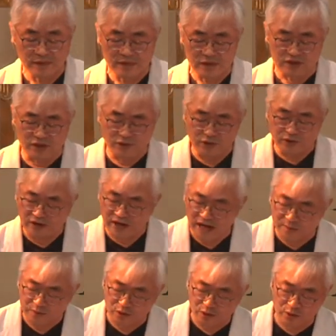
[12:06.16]
So you don't
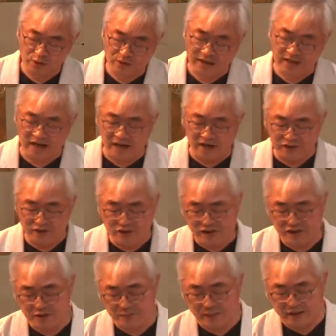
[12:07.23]
have to look at
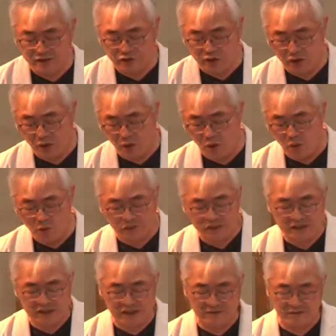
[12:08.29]
others, but your own
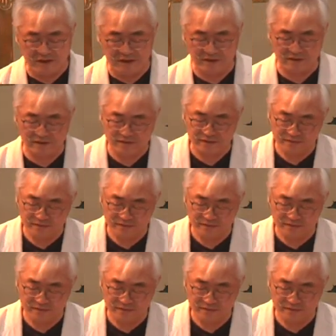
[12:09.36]
giving.